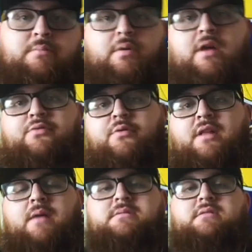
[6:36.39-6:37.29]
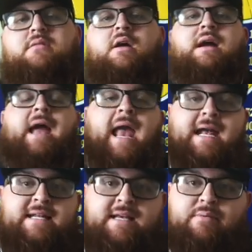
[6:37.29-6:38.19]
LeBron throwing lobs to
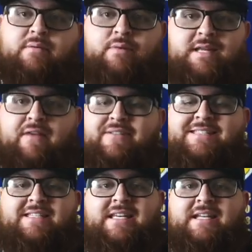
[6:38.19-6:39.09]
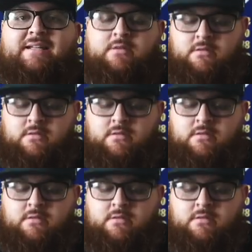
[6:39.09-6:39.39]
AD, we, we haven't seen